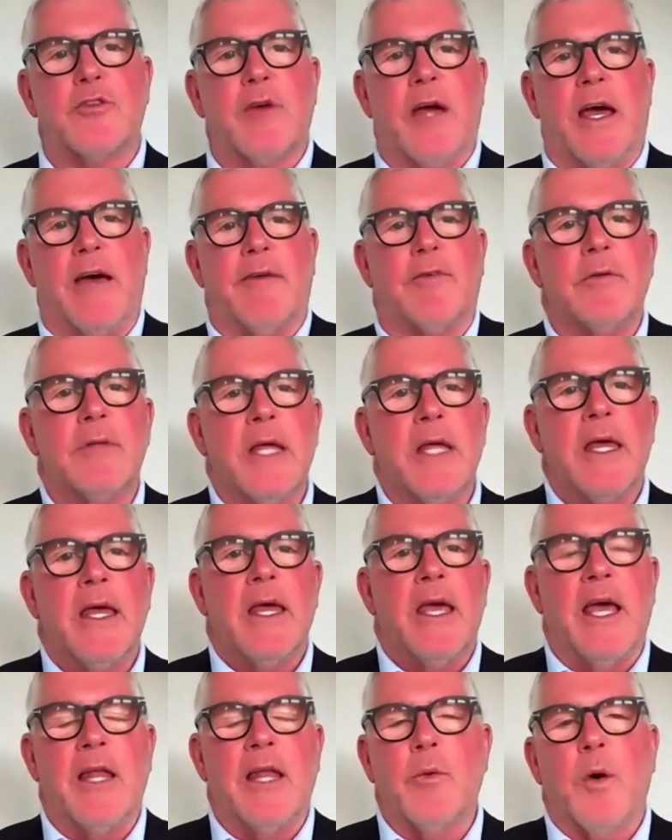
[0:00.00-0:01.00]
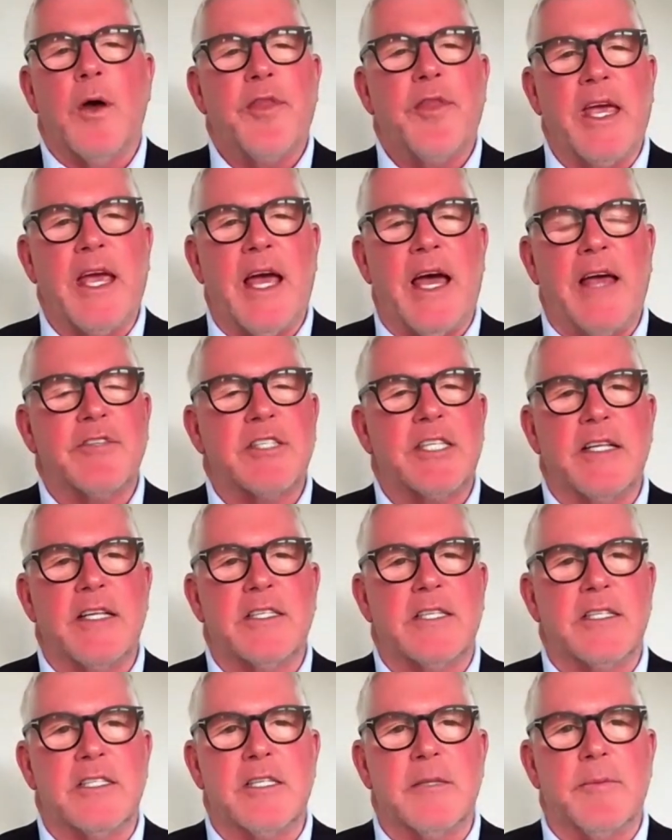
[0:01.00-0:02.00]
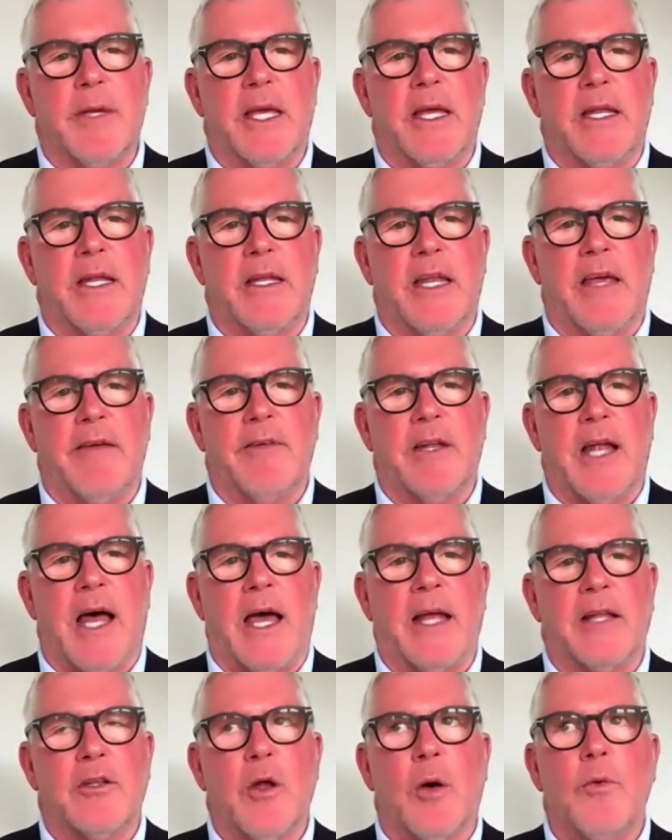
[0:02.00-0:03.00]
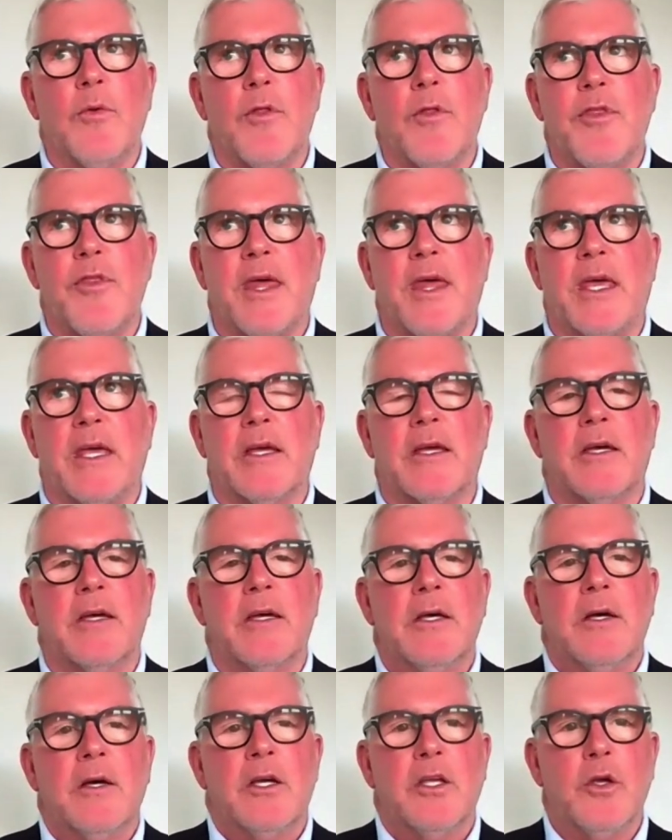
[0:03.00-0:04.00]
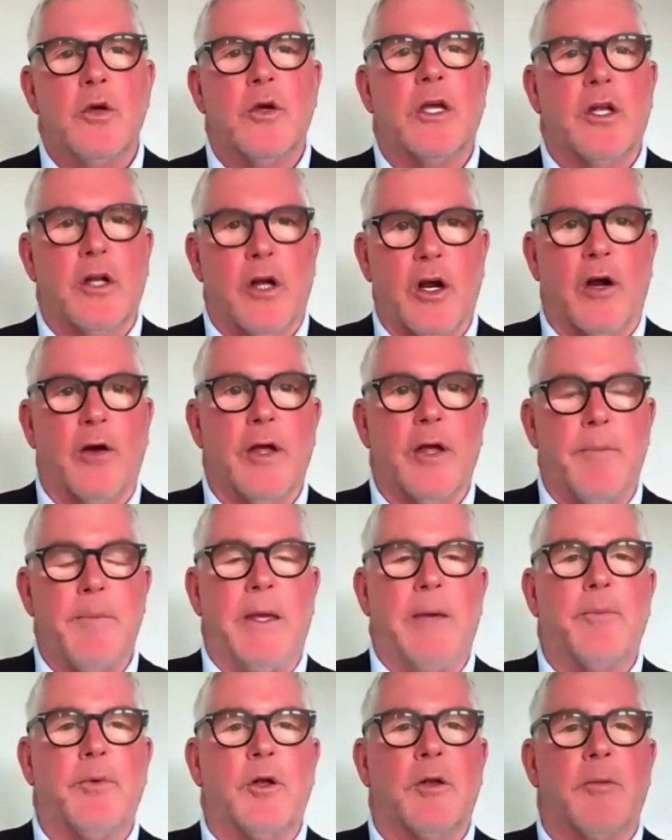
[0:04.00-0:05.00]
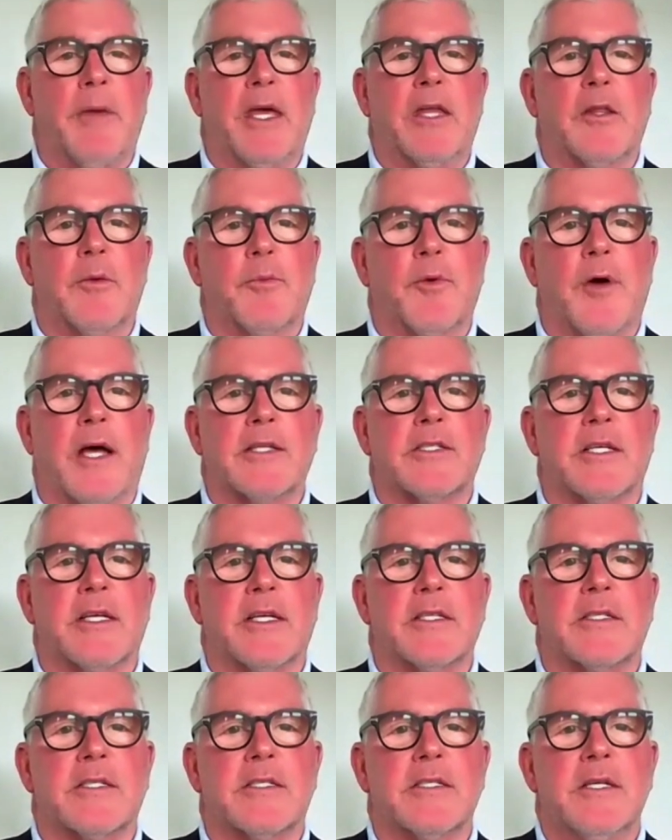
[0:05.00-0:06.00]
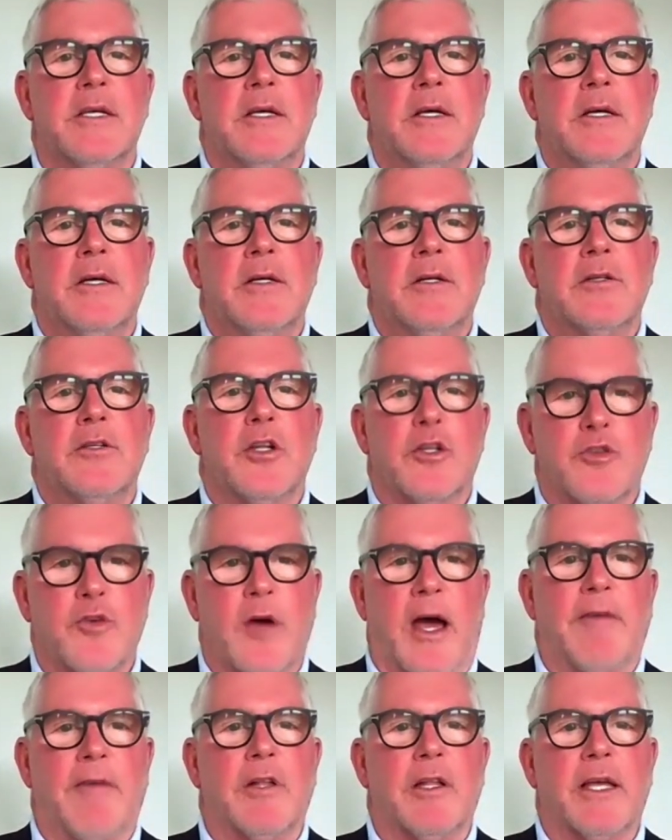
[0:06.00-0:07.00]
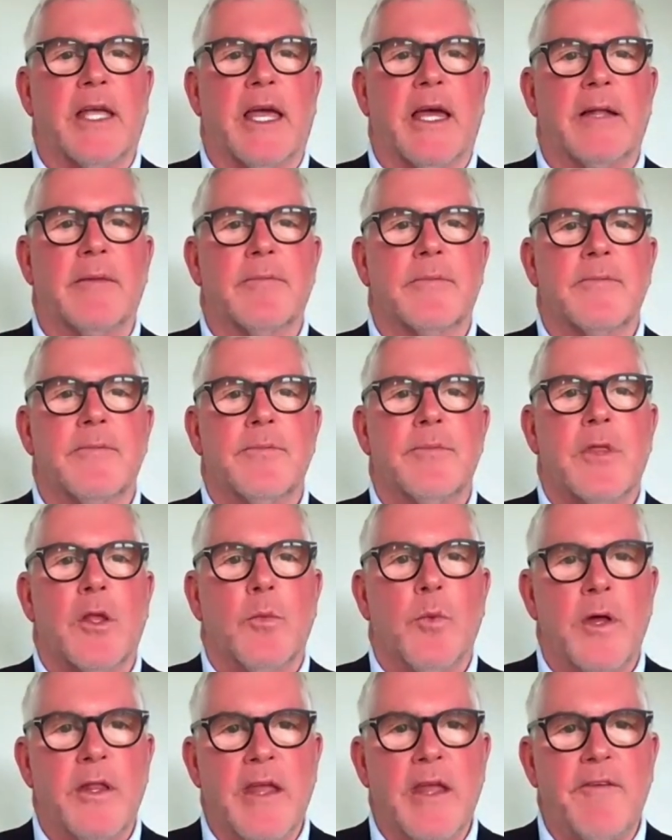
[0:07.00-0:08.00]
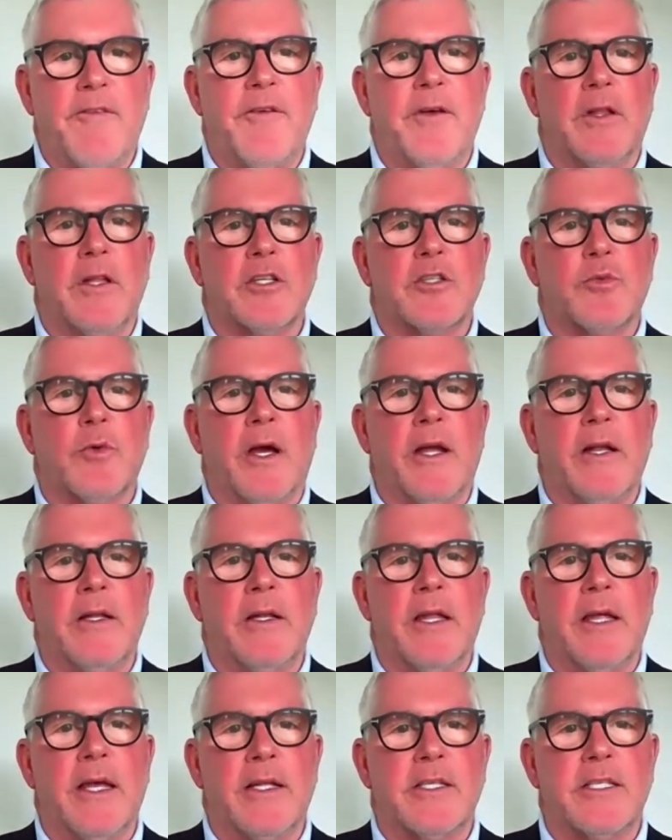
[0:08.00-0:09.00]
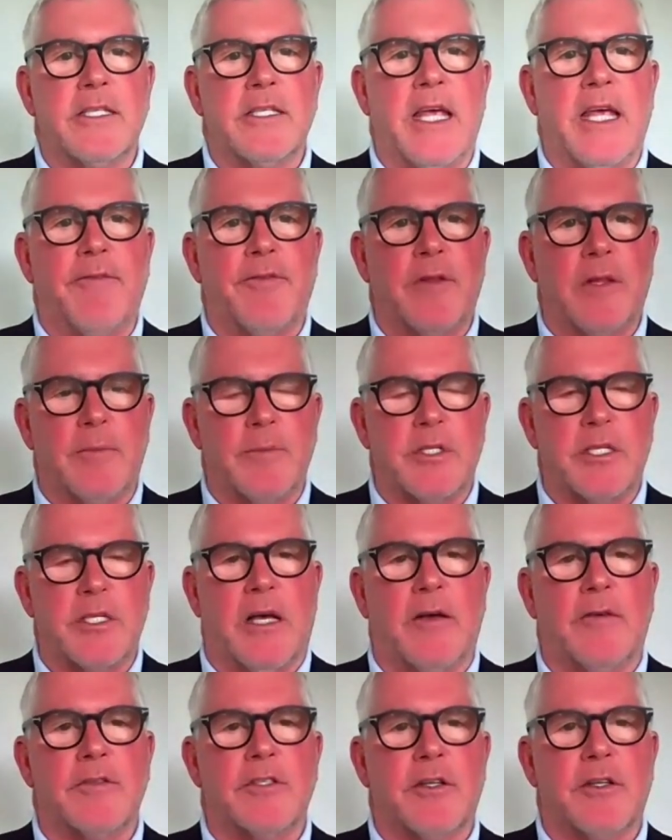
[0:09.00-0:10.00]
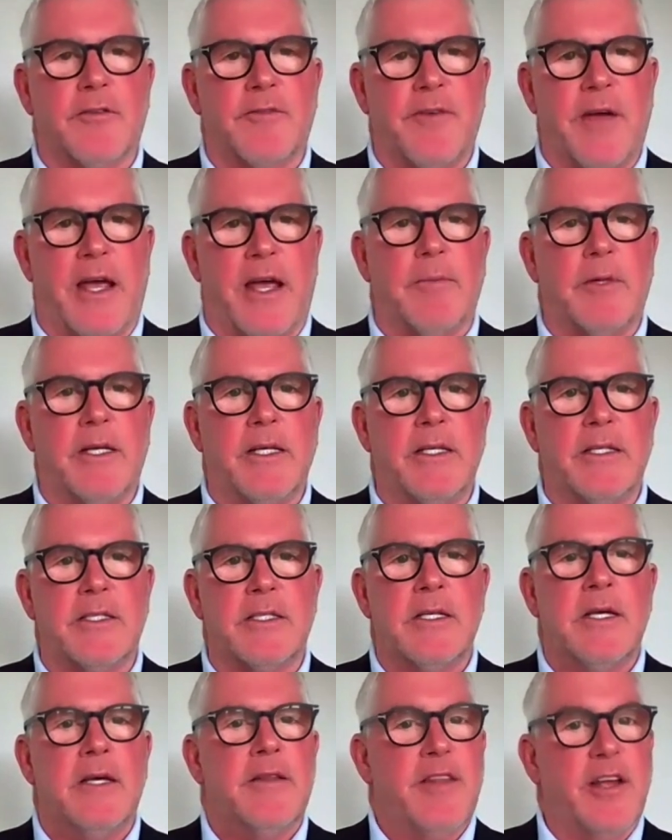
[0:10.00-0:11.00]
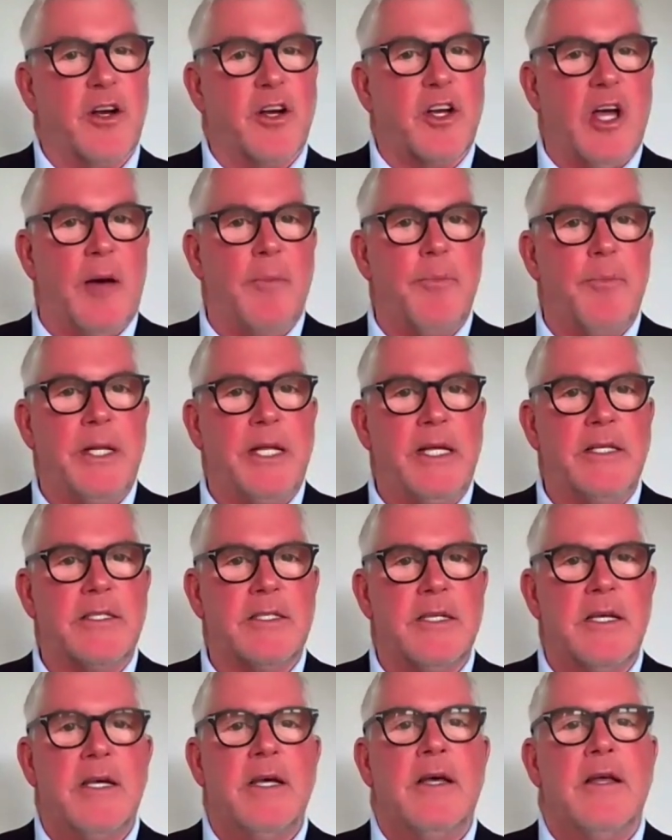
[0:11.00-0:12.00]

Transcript: travel. And the one thing I've said since the beginning, David, I don't think you can hurry people to make the process to travel again. When they feel it's right and safe for themselves, their families, their companies,